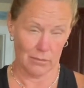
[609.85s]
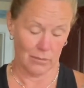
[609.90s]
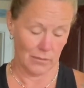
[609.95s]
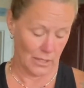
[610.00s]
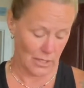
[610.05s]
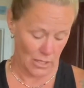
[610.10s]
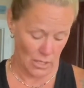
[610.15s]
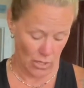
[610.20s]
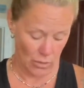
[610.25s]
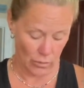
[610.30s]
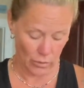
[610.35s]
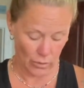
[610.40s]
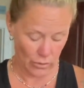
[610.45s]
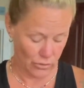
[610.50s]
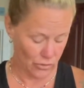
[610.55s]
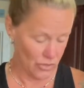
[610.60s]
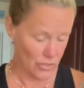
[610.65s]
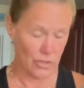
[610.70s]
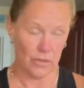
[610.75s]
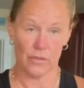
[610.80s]
you know, or
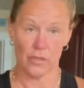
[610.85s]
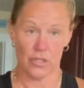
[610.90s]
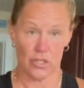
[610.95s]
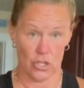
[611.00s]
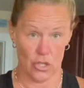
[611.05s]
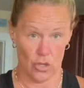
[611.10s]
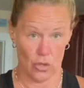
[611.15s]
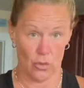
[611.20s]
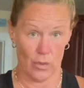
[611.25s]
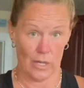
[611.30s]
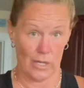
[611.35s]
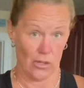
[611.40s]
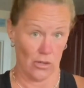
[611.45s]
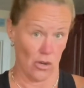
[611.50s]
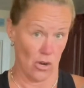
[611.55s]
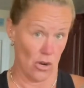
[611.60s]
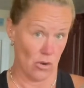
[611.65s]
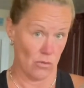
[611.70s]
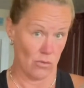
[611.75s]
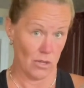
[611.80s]
just if it's you and
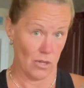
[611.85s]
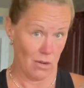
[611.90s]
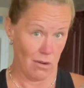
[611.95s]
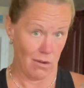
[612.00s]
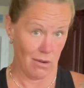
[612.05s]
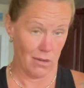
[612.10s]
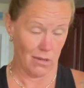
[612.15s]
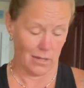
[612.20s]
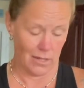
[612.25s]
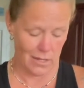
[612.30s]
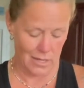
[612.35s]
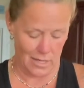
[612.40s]
your own dog.